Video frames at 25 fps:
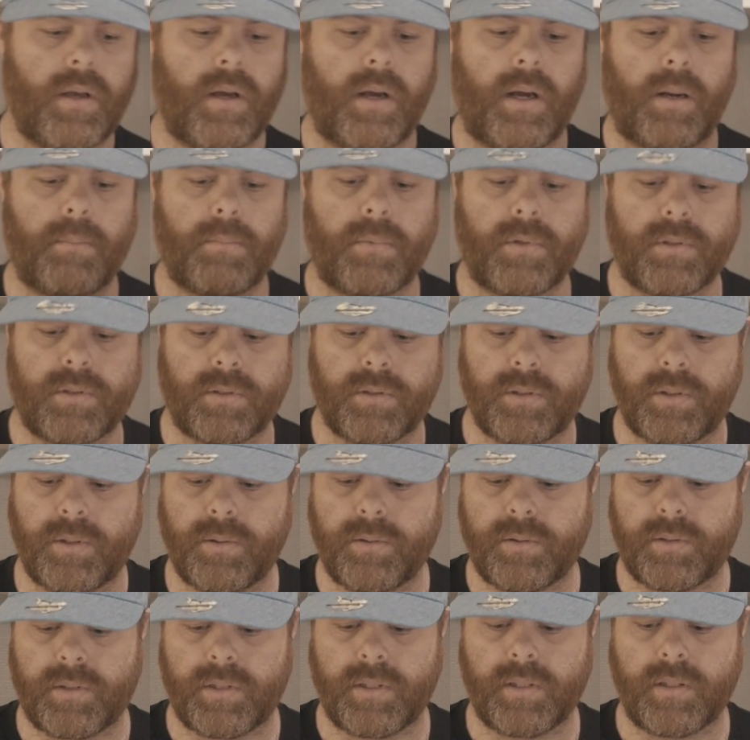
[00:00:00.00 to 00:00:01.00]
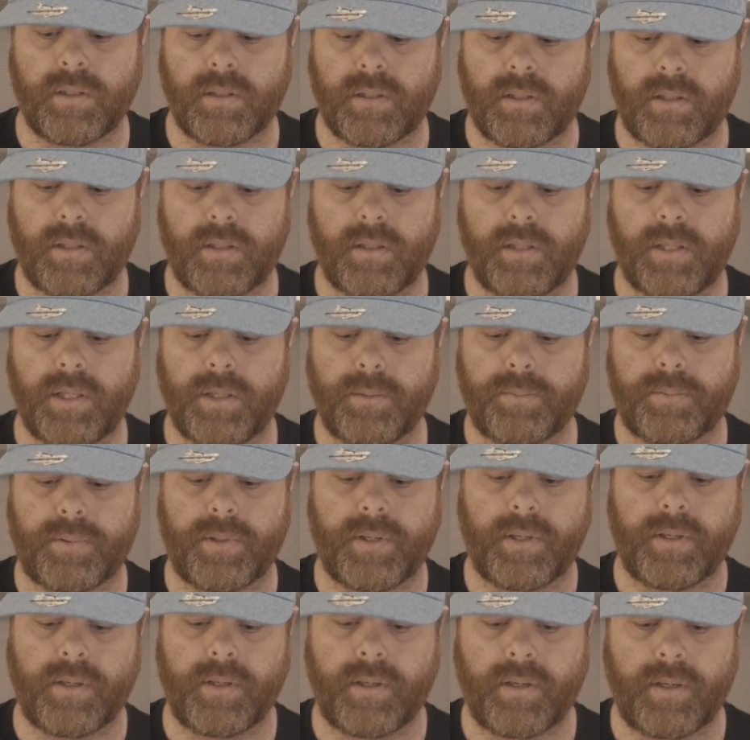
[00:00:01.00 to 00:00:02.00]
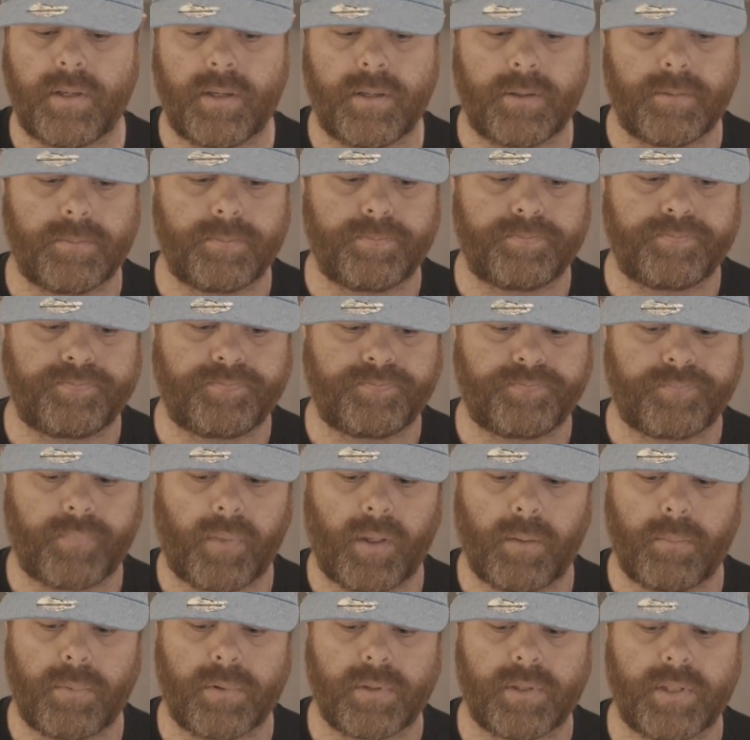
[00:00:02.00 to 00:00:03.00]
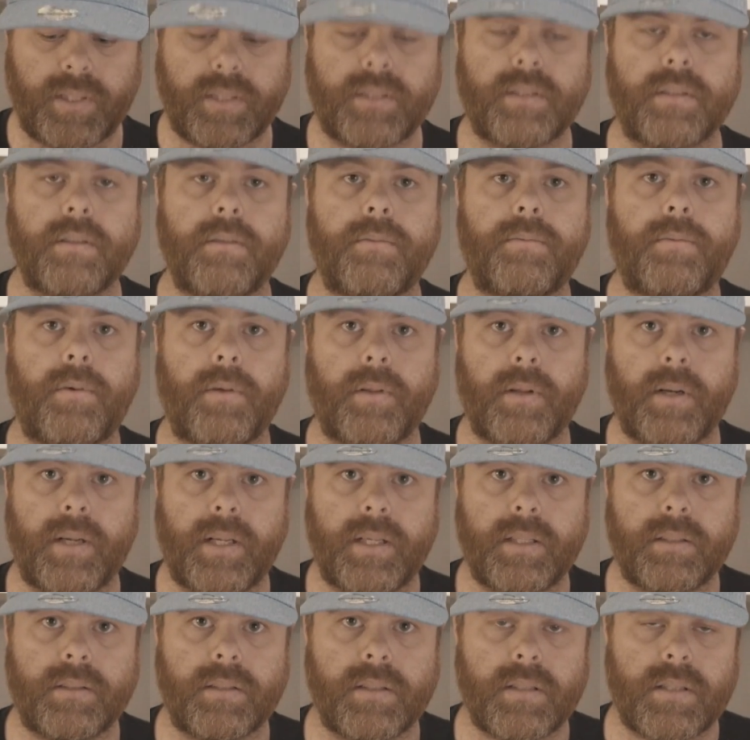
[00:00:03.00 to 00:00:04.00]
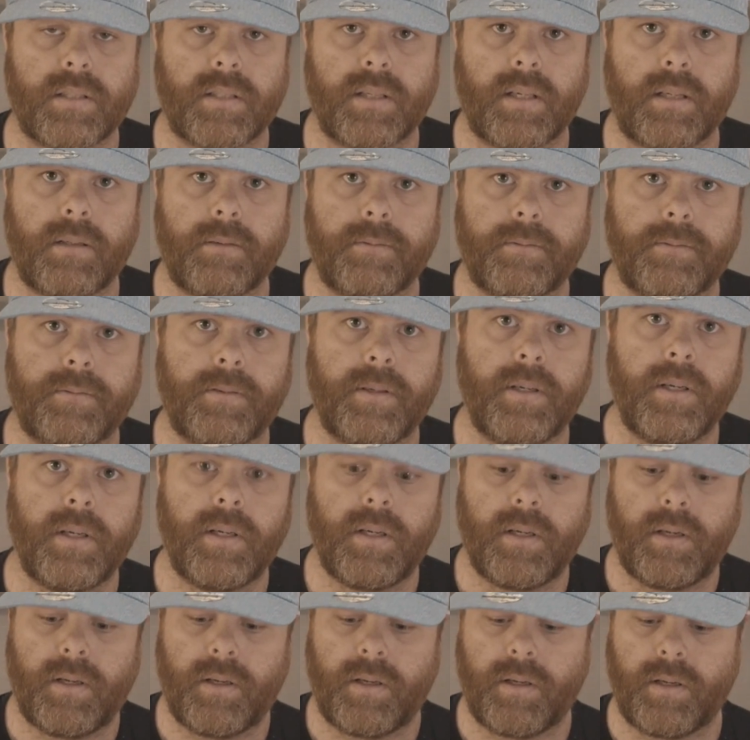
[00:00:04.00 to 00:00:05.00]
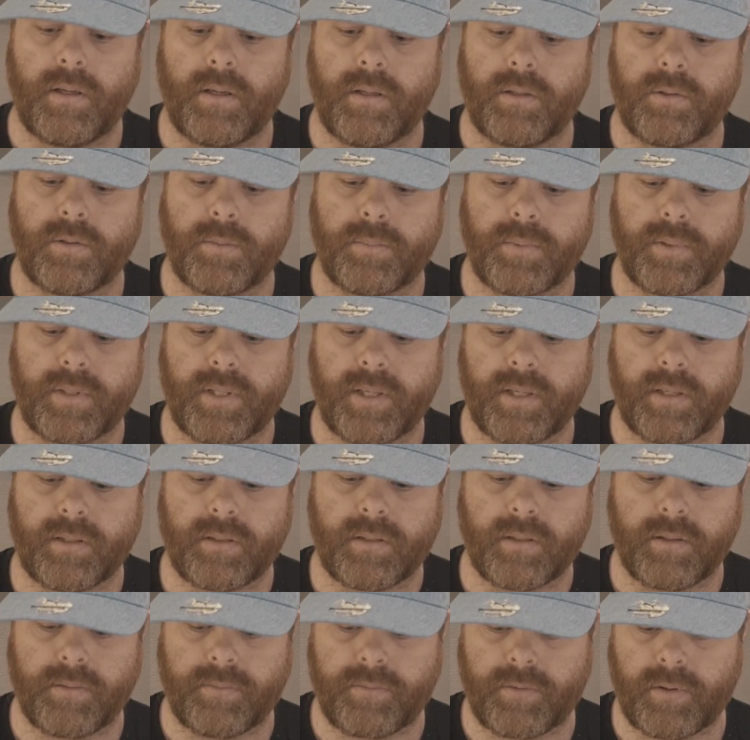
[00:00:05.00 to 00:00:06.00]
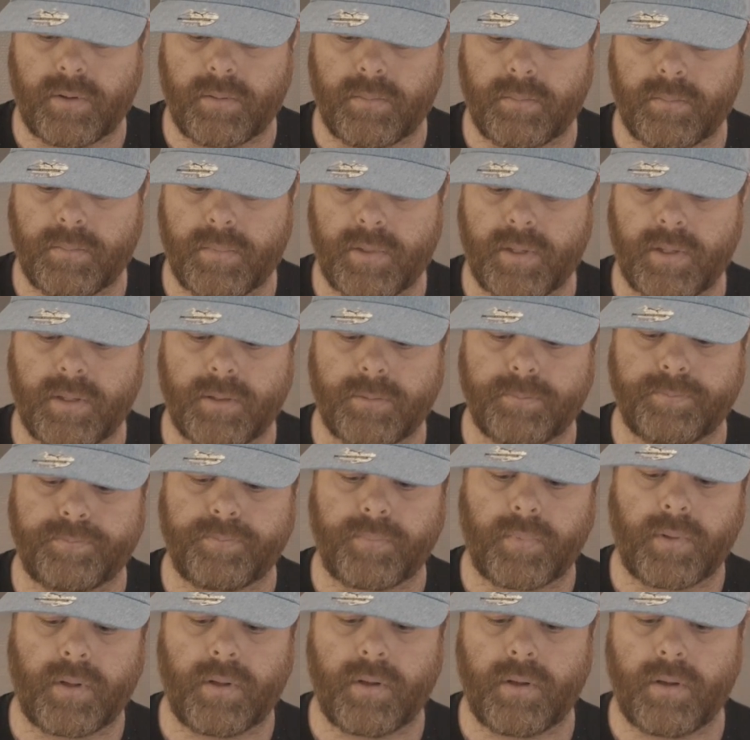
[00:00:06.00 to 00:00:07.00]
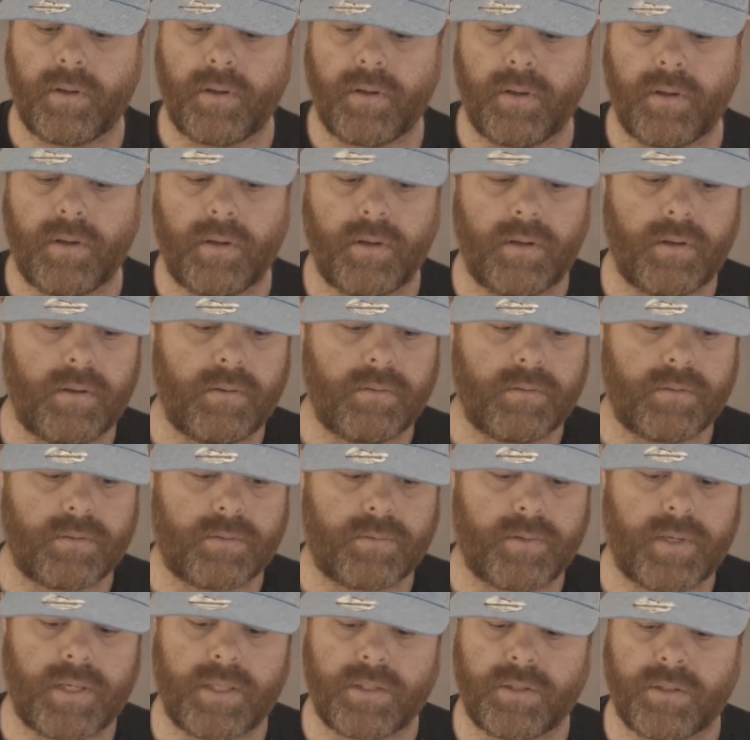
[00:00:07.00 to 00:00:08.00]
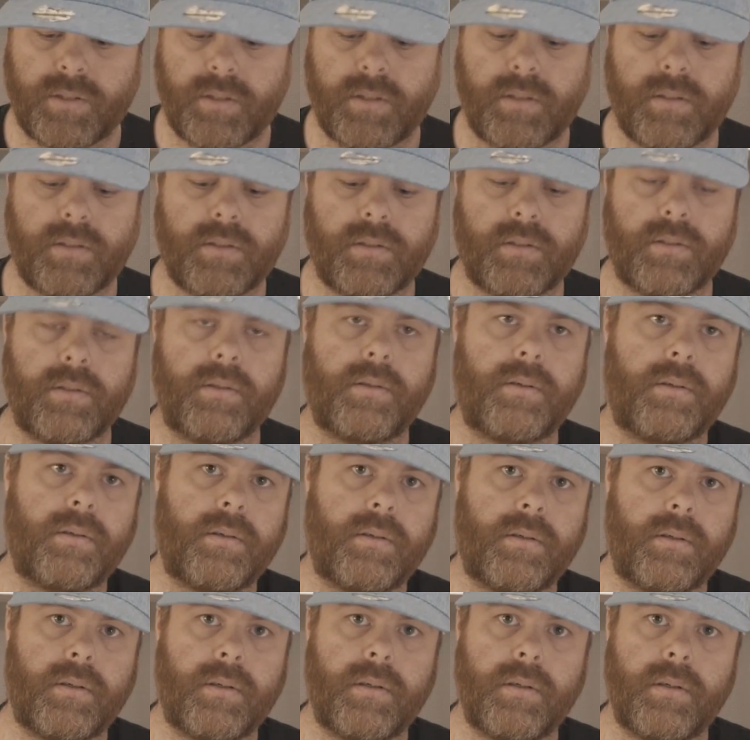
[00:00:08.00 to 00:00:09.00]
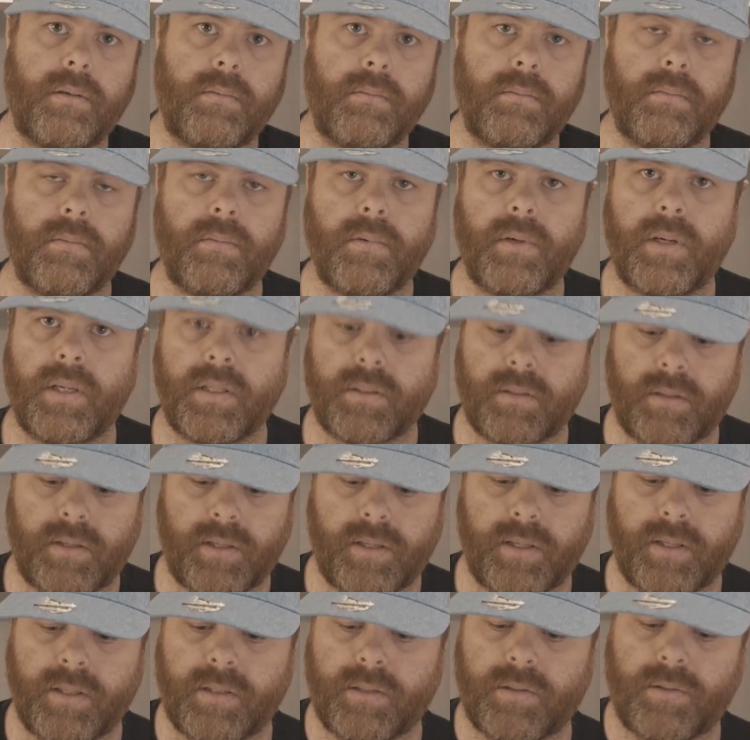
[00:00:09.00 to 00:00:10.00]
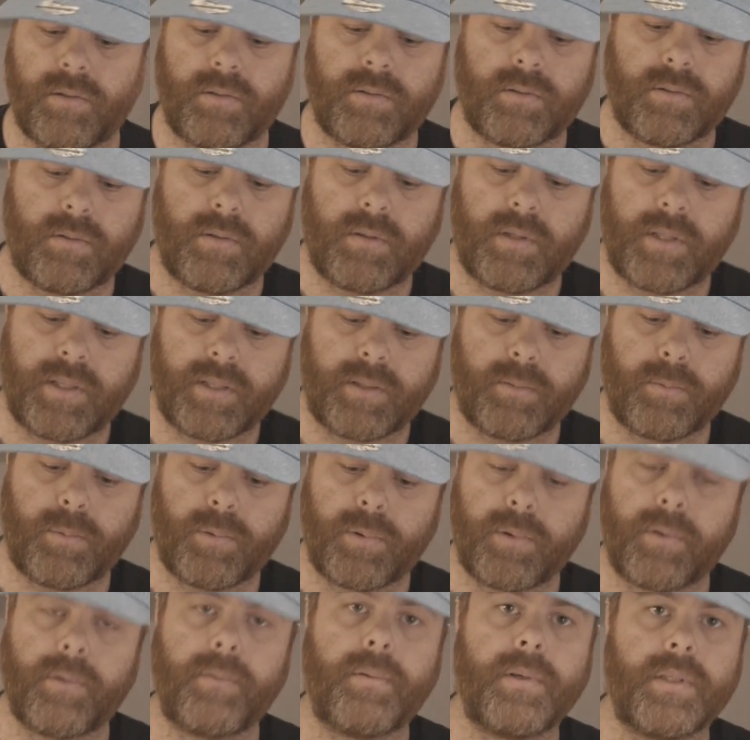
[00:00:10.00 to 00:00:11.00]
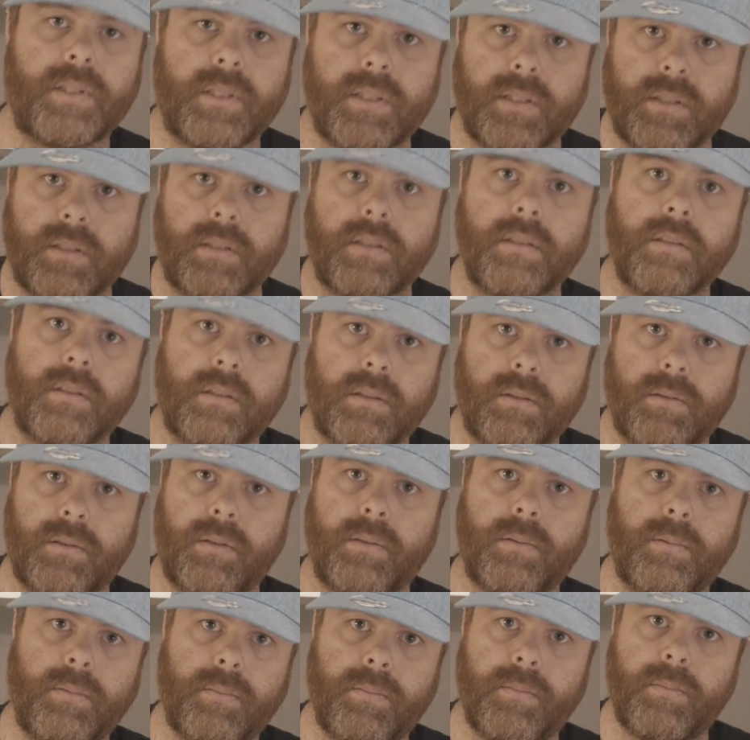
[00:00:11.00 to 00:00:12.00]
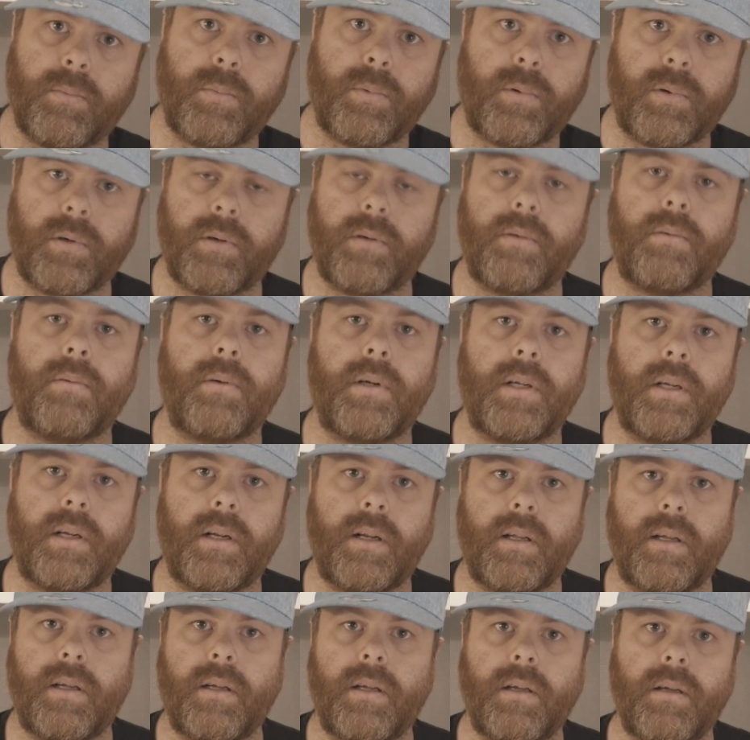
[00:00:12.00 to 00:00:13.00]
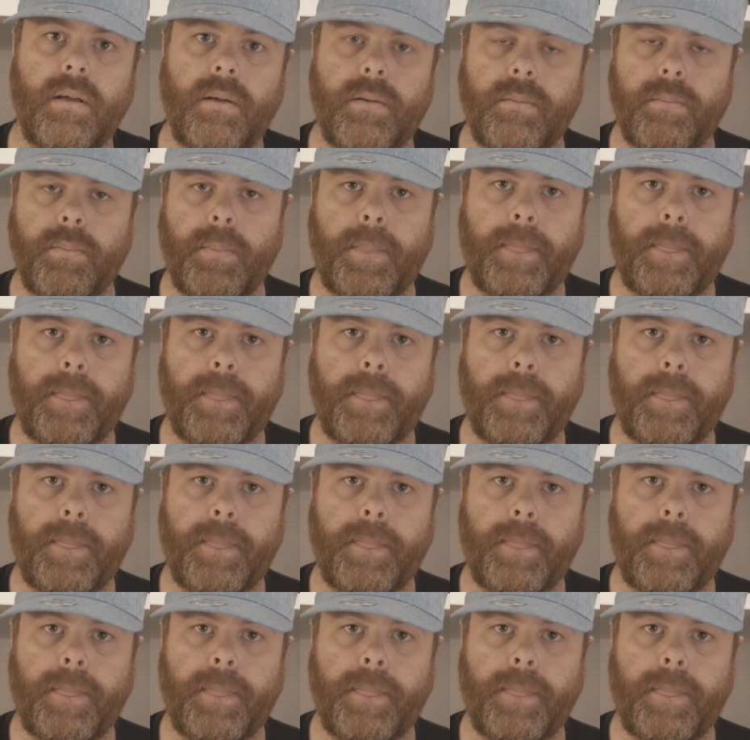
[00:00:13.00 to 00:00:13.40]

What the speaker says: I'm also using the neoprene protection for the lens itself, to protect it from scratches, or actually it's also like water resistant, so the water will